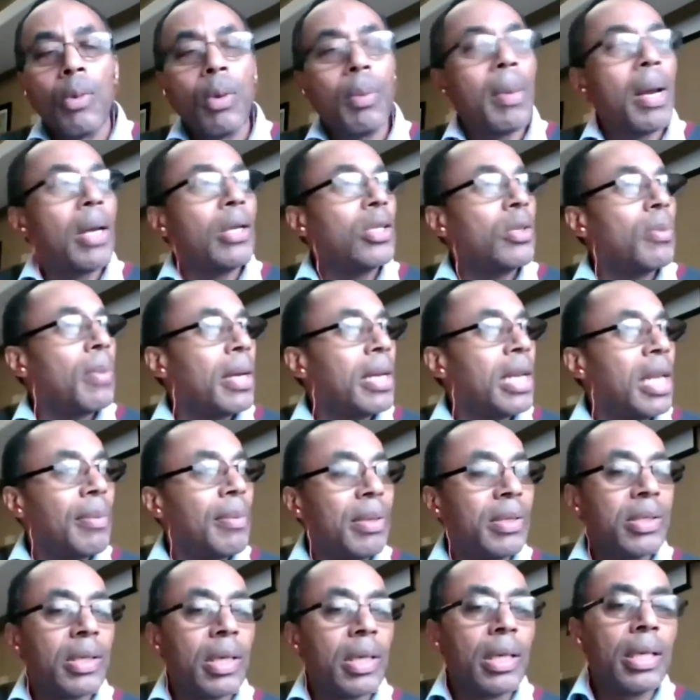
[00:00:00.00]
Remind you, my
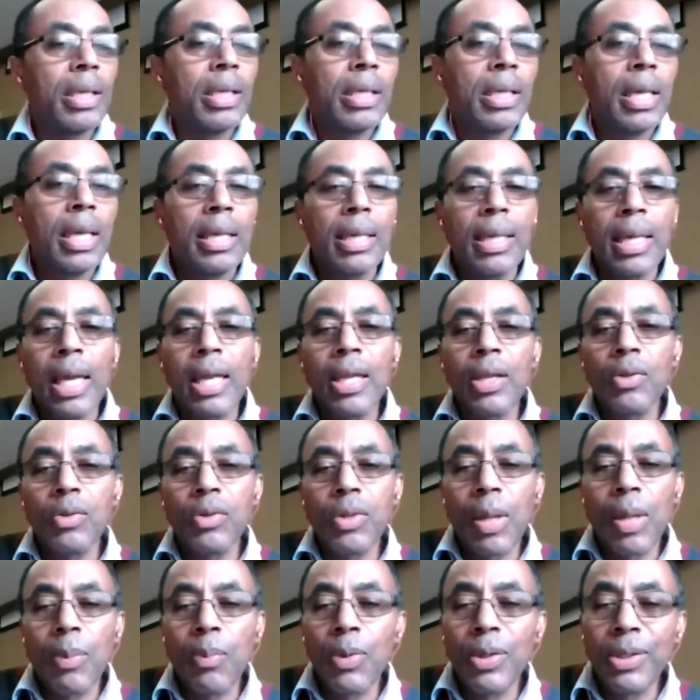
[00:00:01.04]
name is Glenn
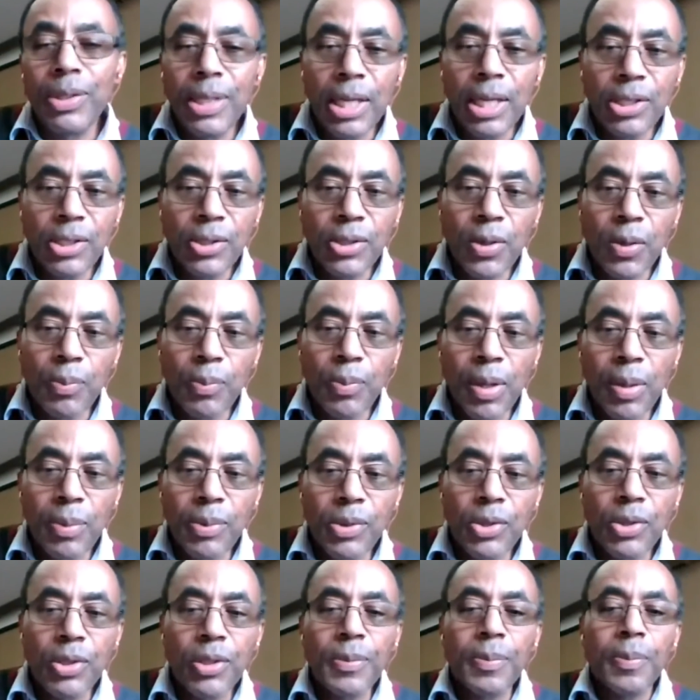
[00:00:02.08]
Daniels. I'm with Touchstone
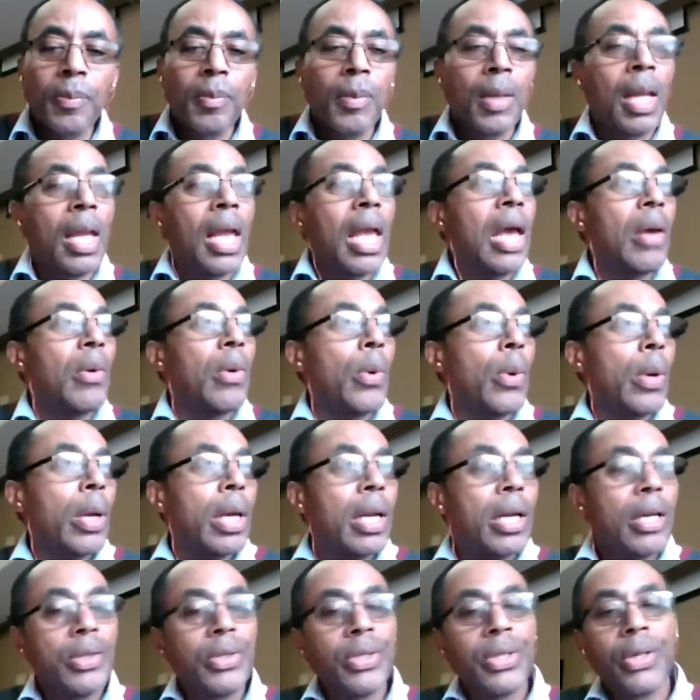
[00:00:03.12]
Publishers, and we're
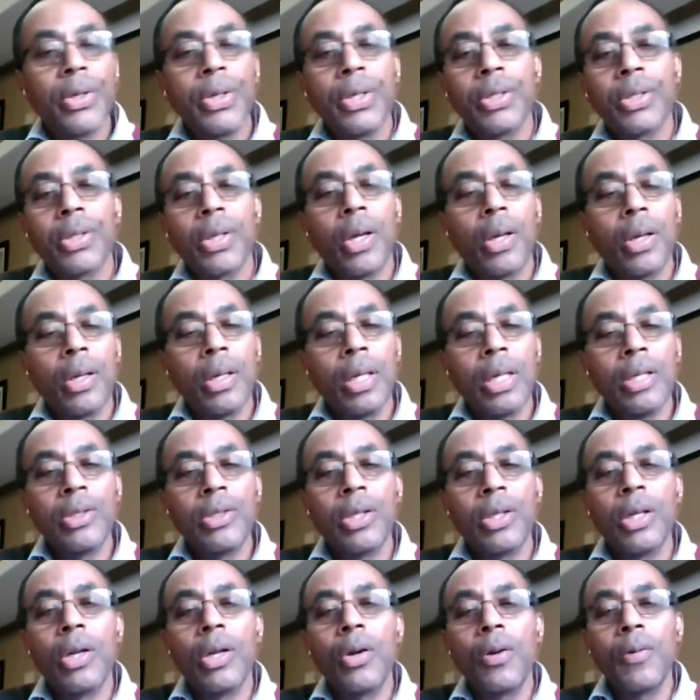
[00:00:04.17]
working on a series called
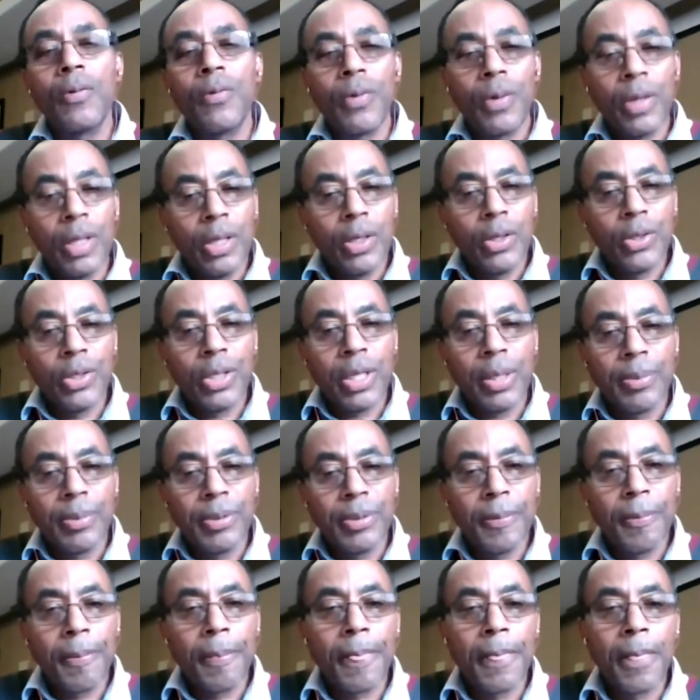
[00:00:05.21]
Lunch and Learn for
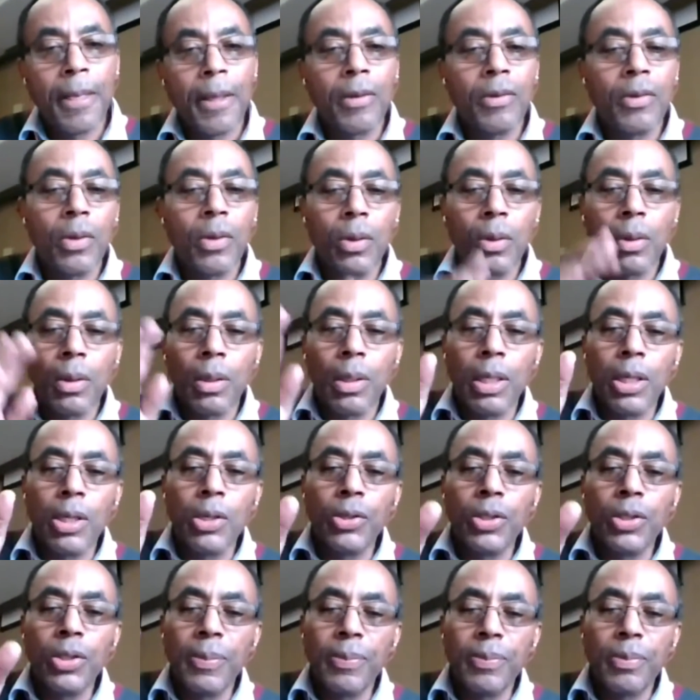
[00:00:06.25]
Leaderships. So
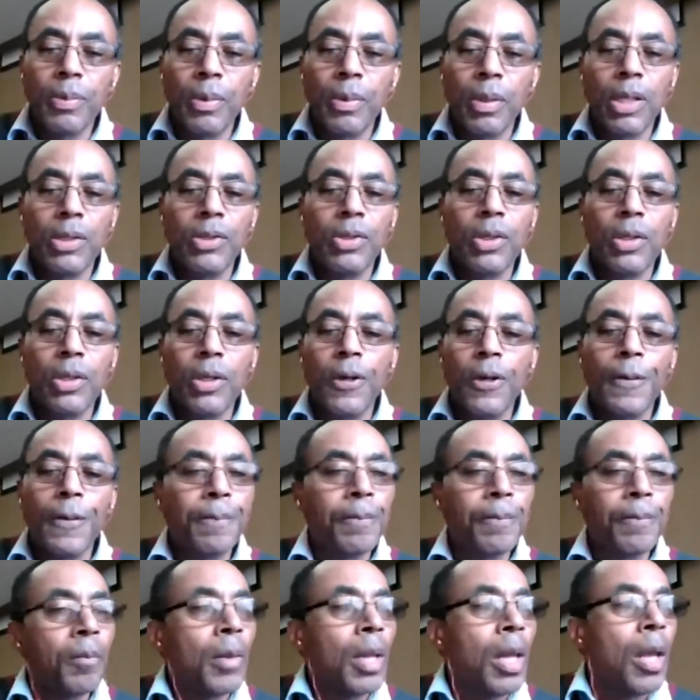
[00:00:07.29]
leadership, lunch and
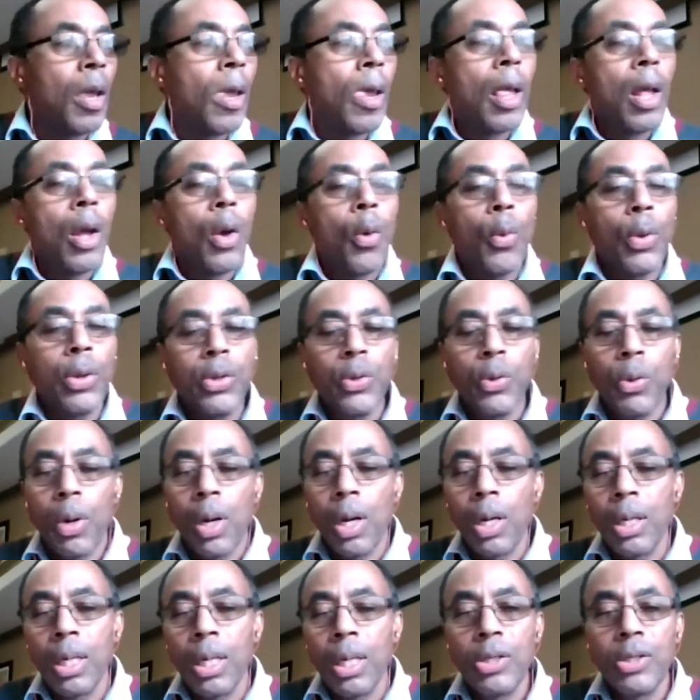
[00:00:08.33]
learn. We do
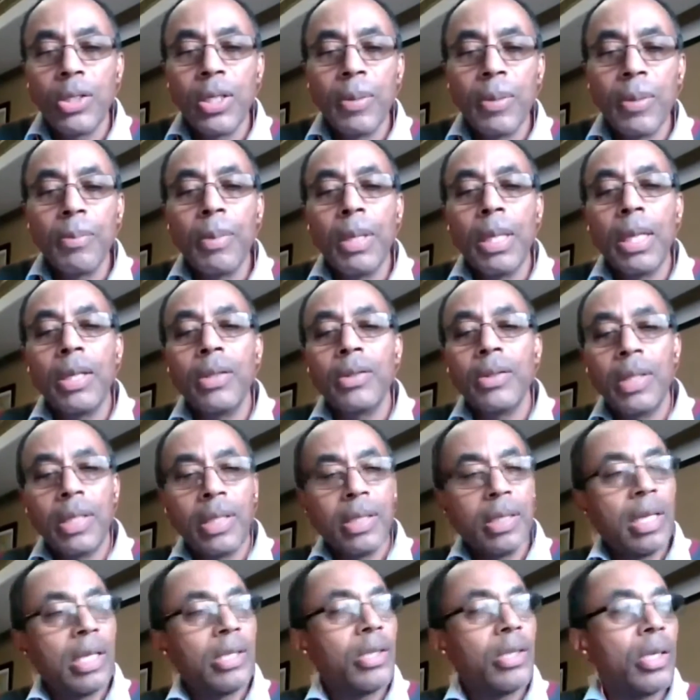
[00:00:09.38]
our leadership meetings,
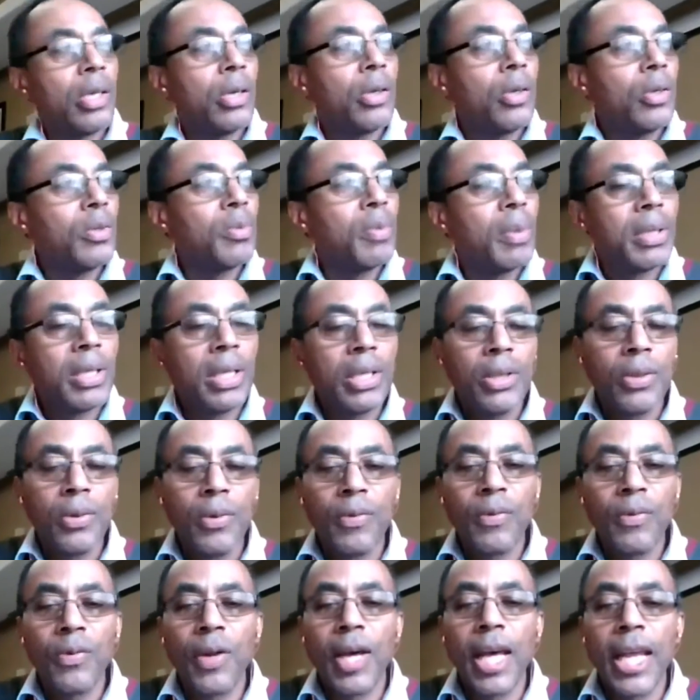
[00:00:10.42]
these lunch and learns, Monday
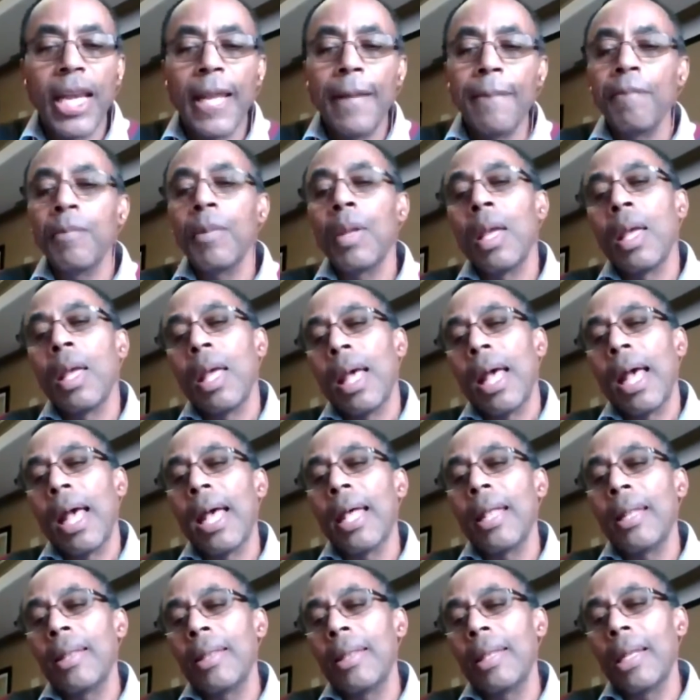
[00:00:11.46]
through Friday,
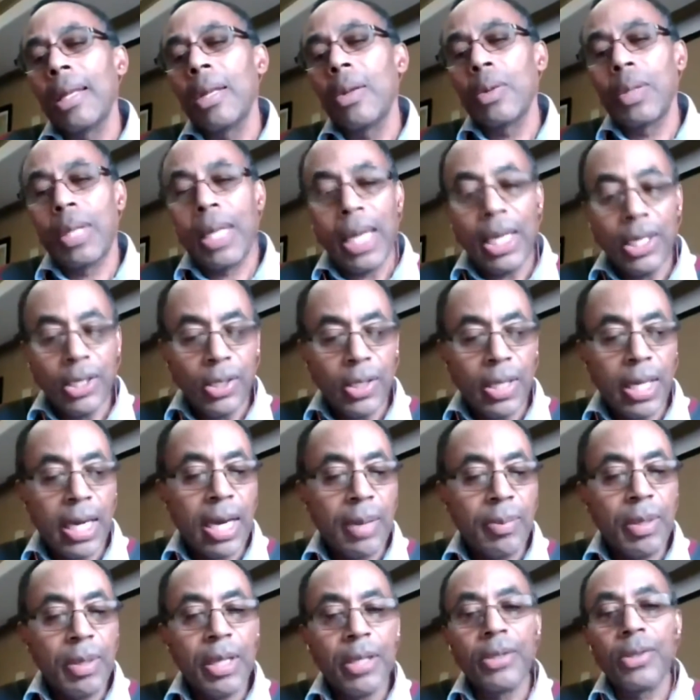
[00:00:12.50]
and the location that
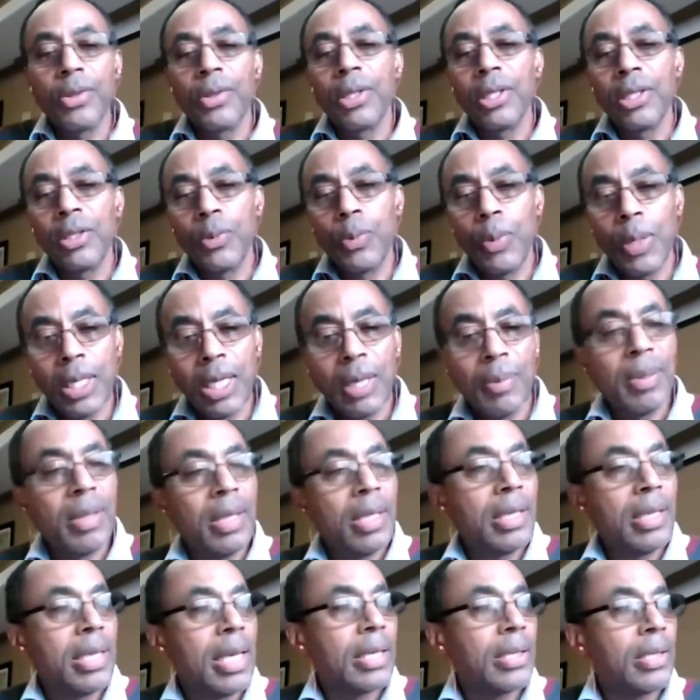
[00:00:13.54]
I'm in. So this week I'm
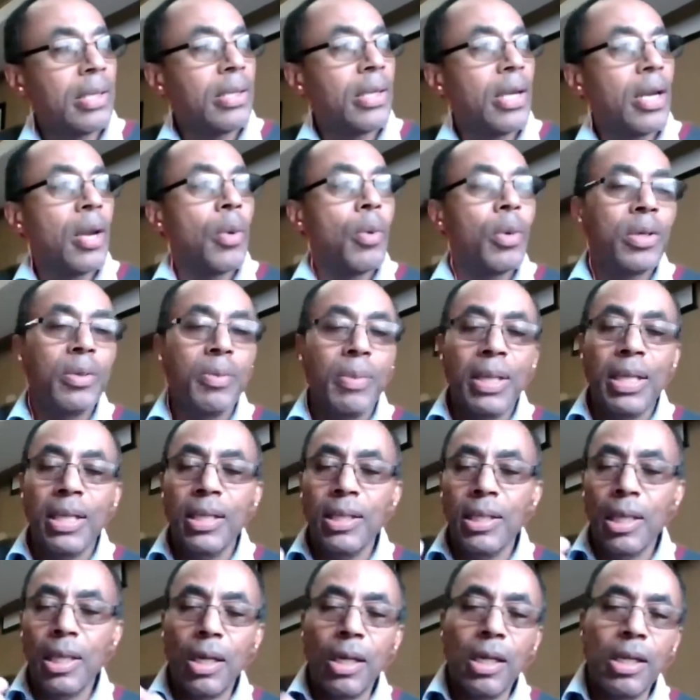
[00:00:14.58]
in the Texas area, which
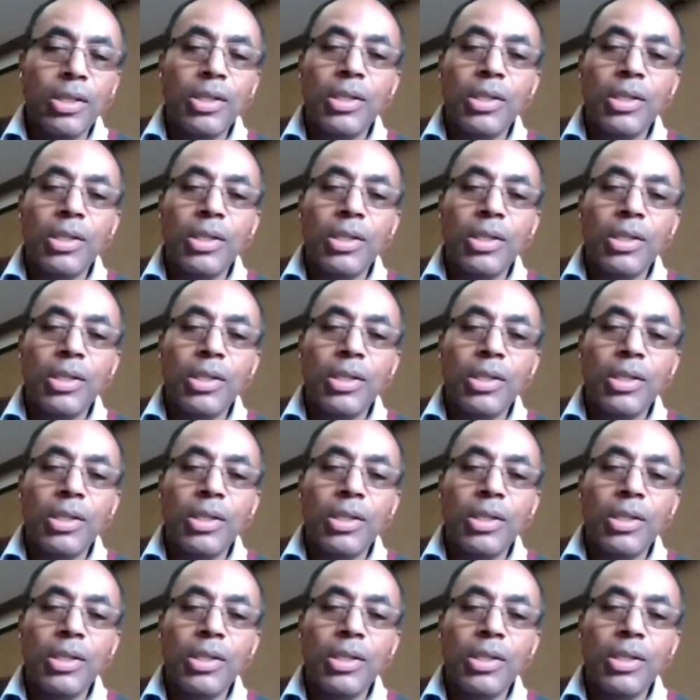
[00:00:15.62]
means our